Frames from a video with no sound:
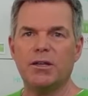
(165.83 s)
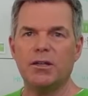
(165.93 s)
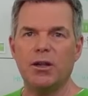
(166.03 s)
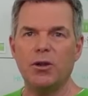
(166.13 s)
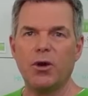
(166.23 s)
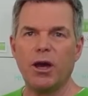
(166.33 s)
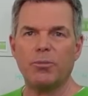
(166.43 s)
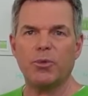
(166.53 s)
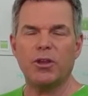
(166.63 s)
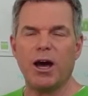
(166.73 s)
look up
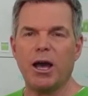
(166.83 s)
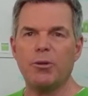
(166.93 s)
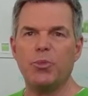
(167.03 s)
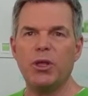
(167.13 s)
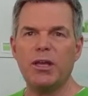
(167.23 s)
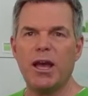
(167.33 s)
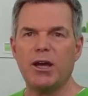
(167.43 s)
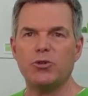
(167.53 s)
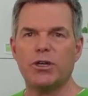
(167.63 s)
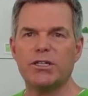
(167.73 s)
the IP
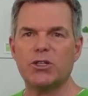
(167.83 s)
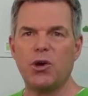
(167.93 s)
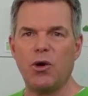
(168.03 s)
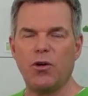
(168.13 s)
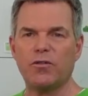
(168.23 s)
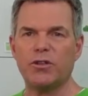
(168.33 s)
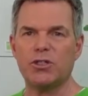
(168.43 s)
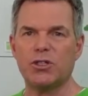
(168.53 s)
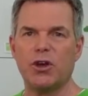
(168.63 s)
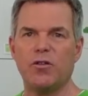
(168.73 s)
address of the
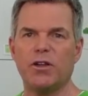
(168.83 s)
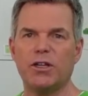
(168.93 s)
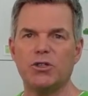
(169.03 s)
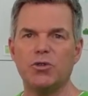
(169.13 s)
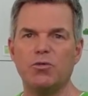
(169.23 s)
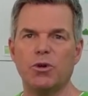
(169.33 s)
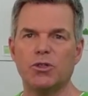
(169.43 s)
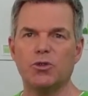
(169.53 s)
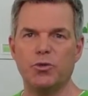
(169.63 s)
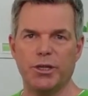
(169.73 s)
server that you want
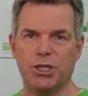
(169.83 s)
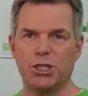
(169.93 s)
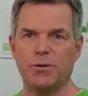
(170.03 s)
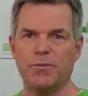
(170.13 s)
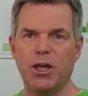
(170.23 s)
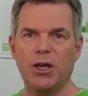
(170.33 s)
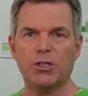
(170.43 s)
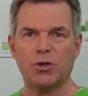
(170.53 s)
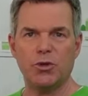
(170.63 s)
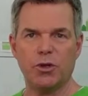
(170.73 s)
to reach.
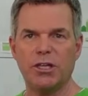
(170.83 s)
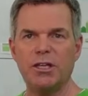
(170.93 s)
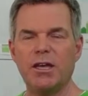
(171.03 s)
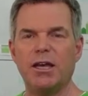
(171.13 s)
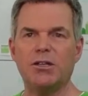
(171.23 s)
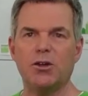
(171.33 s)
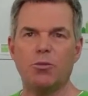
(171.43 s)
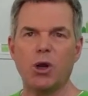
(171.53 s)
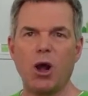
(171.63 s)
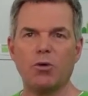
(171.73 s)
So you key in your
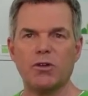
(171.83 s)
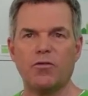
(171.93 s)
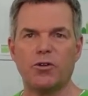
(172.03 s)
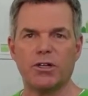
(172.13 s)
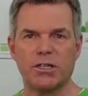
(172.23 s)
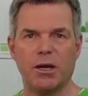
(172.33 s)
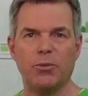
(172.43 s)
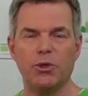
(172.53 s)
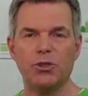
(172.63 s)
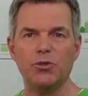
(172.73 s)
browser, for
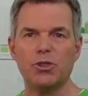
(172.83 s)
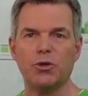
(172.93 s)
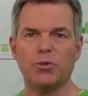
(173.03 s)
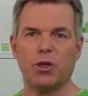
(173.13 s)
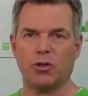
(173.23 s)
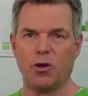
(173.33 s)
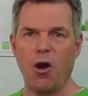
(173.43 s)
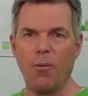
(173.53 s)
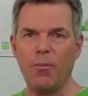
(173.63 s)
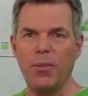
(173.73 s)
example,
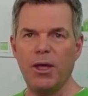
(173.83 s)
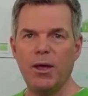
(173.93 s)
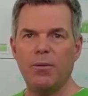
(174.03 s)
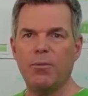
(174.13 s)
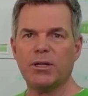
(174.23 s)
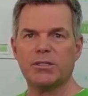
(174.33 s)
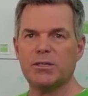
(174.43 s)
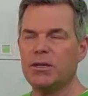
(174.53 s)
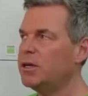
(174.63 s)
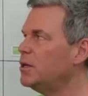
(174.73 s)
youtube.com, but
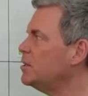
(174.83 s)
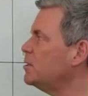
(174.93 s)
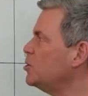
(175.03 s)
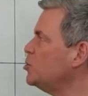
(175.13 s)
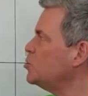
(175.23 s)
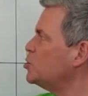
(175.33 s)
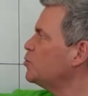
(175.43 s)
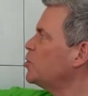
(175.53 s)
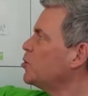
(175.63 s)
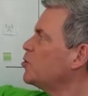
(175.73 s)
the
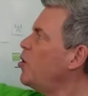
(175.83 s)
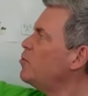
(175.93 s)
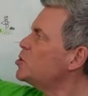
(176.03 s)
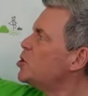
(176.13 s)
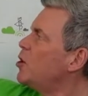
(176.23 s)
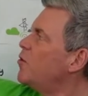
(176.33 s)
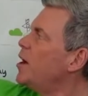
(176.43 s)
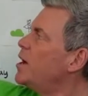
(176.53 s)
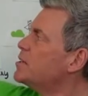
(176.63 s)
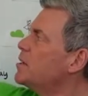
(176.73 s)
youtube.com server
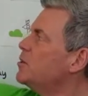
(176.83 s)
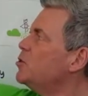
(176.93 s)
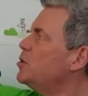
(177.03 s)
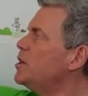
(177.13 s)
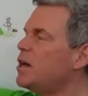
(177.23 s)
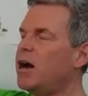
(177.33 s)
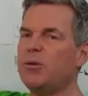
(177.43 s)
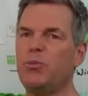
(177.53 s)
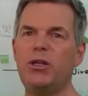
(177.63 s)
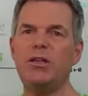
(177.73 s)
has a unique
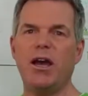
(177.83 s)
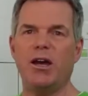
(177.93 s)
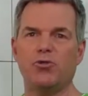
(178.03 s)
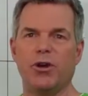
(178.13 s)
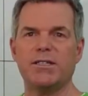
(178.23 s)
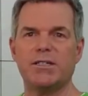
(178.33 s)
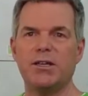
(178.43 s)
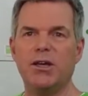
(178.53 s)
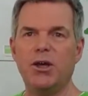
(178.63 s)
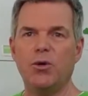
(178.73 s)
IP address,
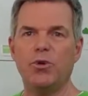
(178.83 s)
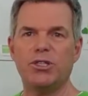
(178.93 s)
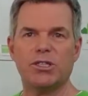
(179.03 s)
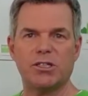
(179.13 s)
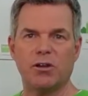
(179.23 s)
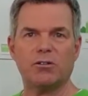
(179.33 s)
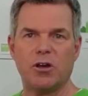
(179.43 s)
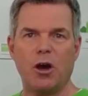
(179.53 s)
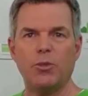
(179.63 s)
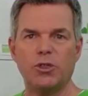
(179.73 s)
which is not
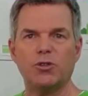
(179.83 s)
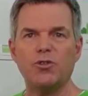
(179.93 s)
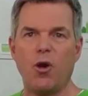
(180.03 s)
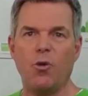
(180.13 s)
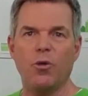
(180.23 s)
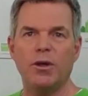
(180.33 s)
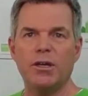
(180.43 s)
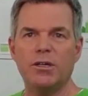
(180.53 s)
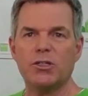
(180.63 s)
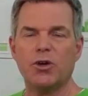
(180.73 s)
common to know.
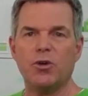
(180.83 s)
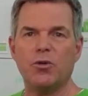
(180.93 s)
So